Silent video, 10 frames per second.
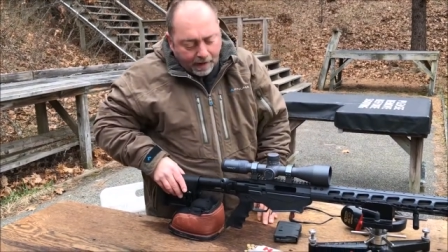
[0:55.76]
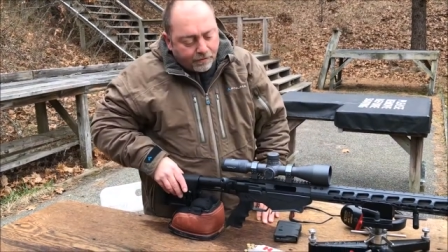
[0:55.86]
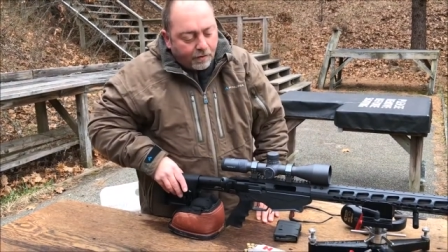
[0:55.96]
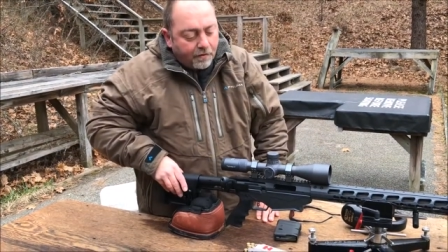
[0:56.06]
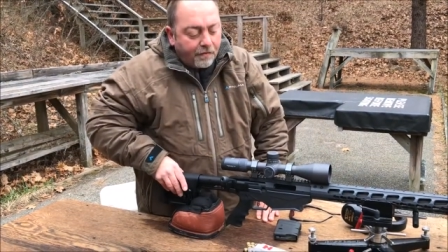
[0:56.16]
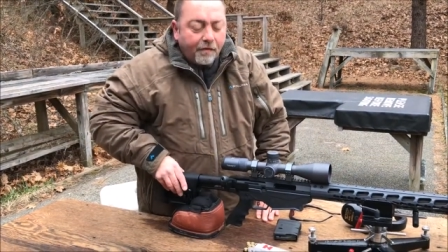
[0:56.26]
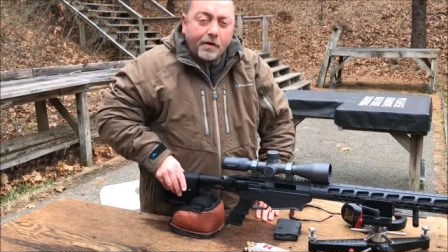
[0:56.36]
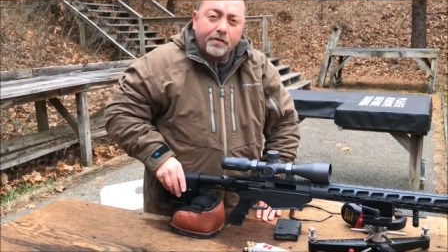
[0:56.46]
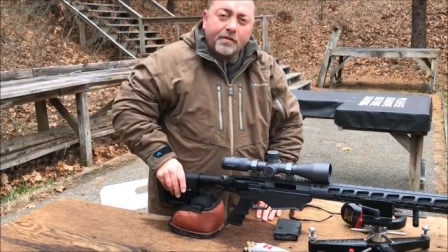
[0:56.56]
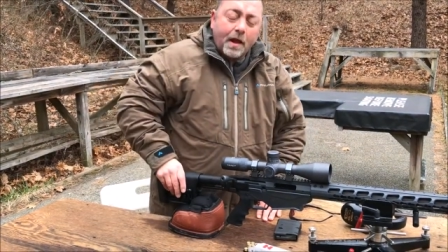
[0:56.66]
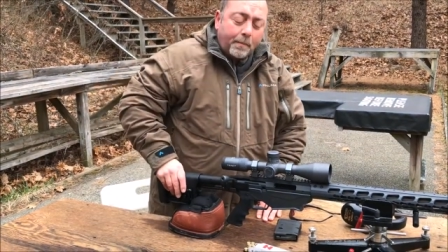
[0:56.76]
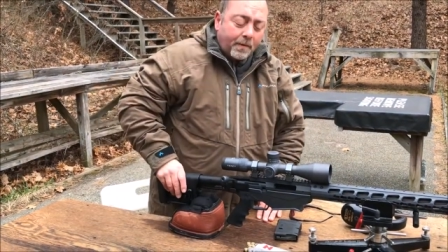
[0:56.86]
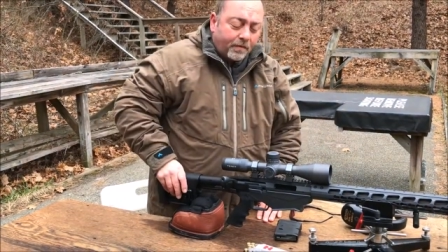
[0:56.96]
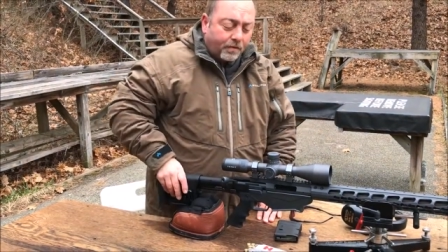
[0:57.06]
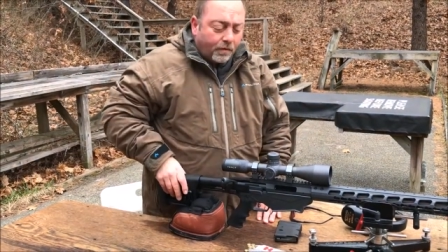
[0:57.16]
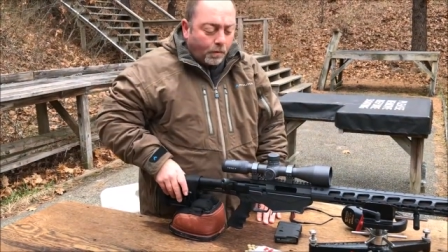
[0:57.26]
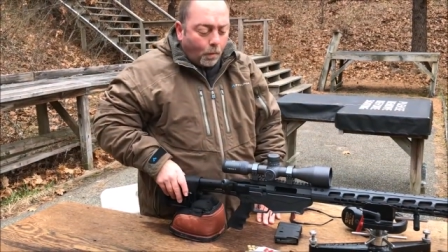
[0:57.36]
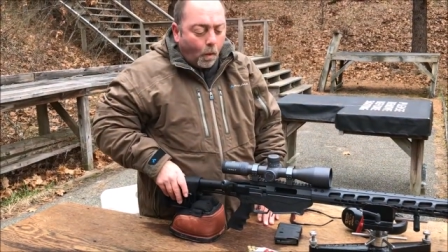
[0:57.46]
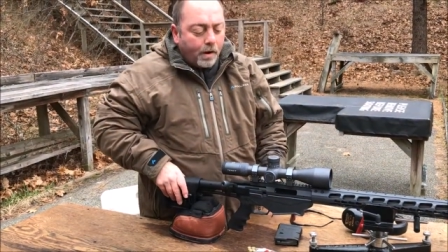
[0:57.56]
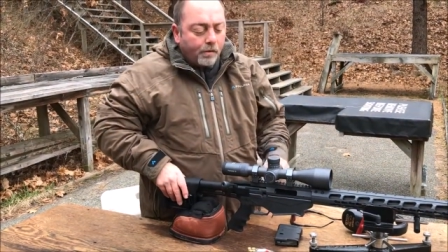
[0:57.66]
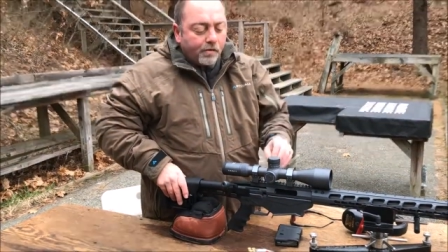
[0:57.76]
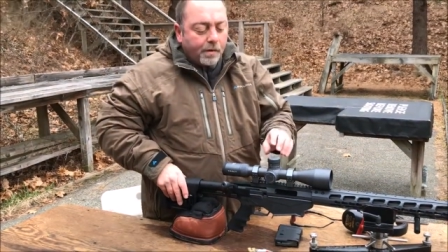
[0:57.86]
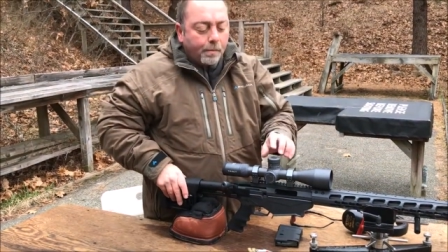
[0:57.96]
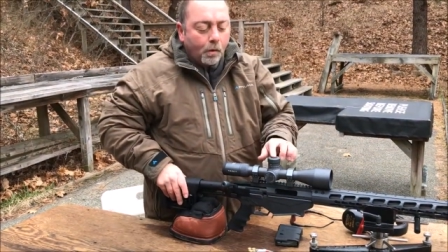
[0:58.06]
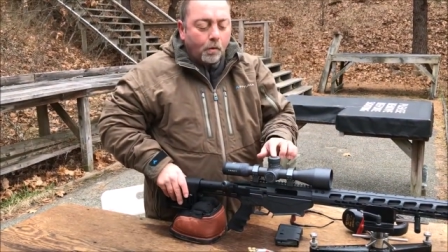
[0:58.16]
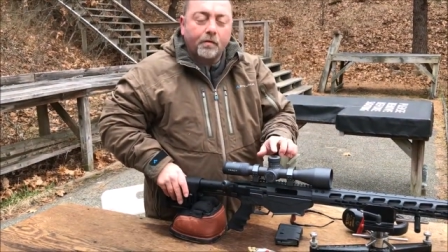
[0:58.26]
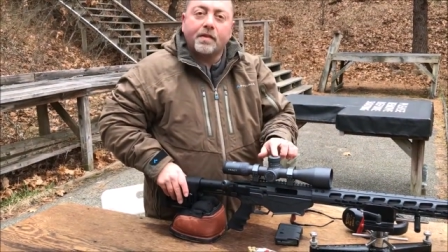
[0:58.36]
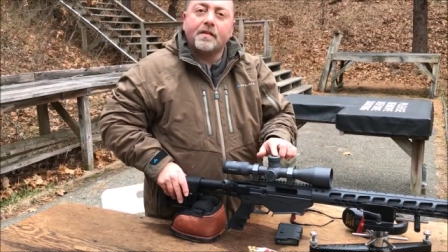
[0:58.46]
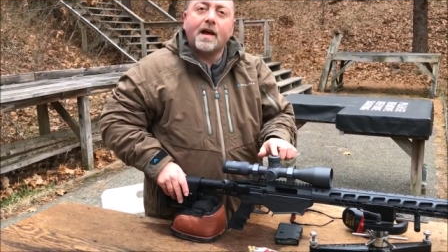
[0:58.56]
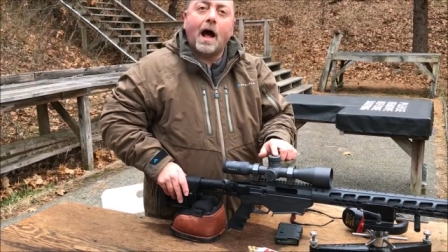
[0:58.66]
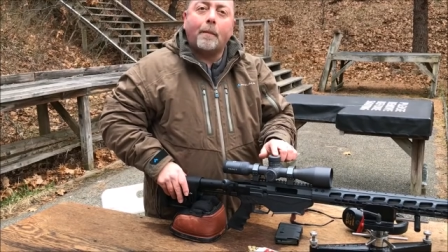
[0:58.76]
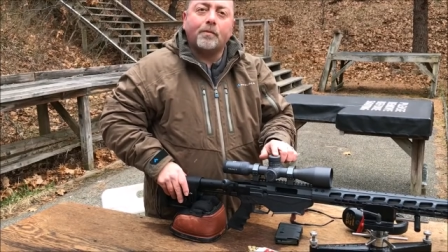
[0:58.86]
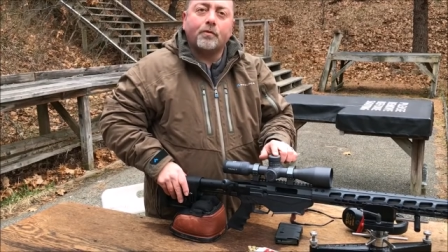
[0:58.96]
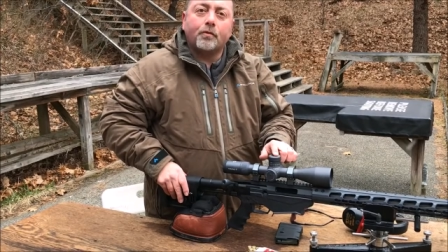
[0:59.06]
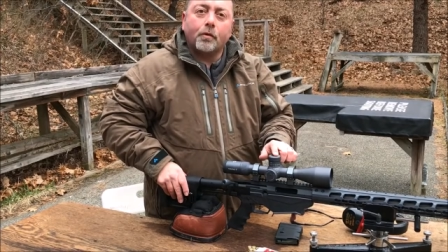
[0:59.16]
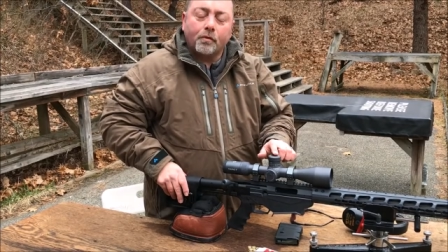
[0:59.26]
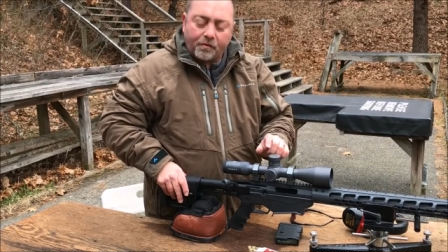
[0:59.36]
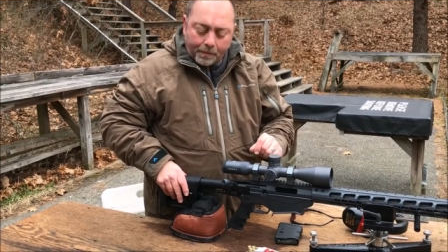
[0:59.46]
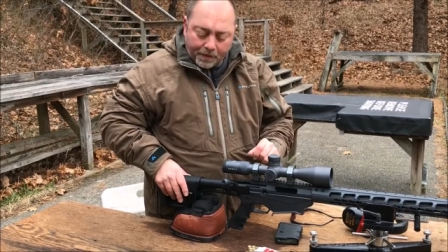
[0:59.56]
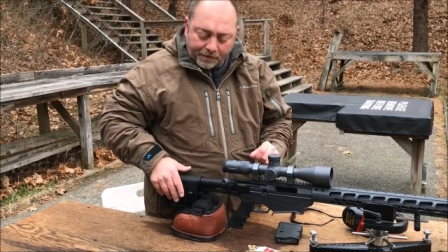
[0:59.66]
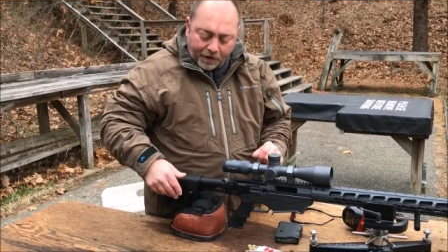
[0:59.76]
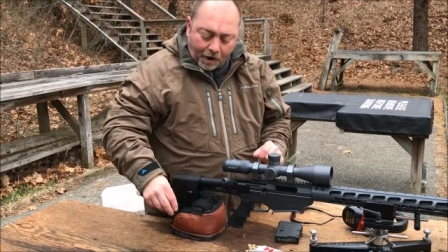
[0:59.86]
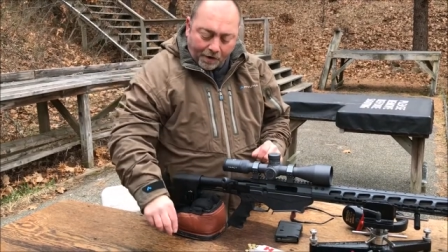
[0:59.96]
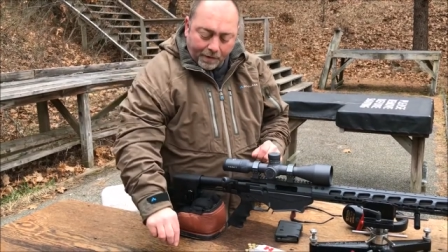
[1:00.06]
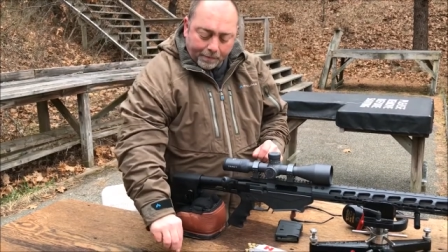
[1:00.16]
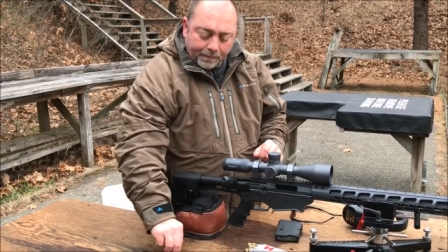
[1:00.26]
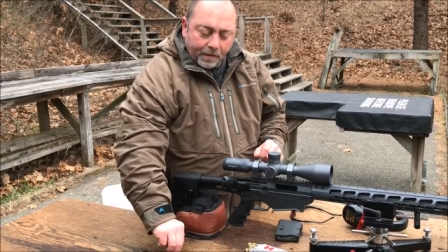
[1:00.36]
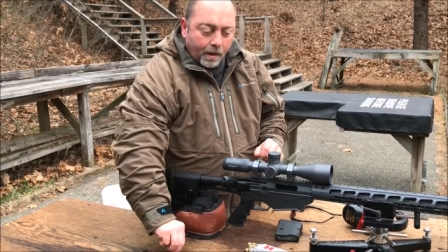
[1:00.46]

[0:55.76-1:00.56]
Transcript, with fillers: so the first step is you want to remove the top screw from the turret.